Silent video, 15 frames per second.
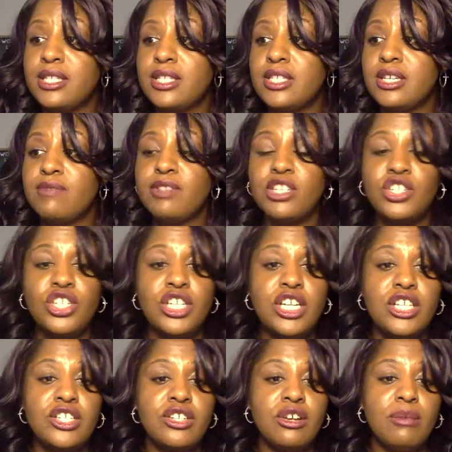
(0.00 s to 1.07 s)
and stuff that she
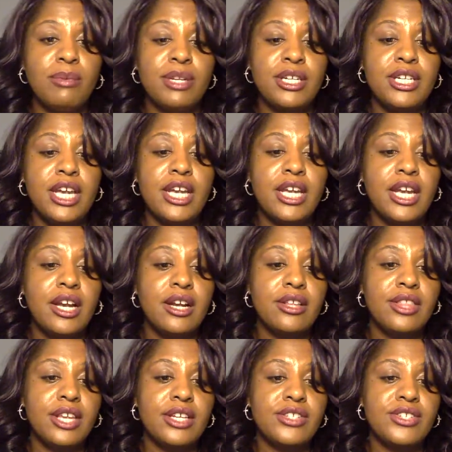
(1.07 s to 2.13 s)
needs to open a daycare
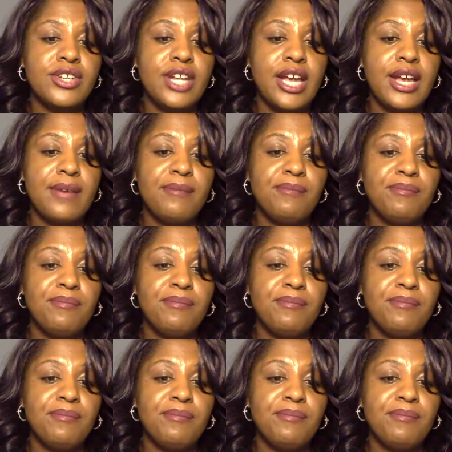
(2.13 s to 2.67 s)
thanks to that.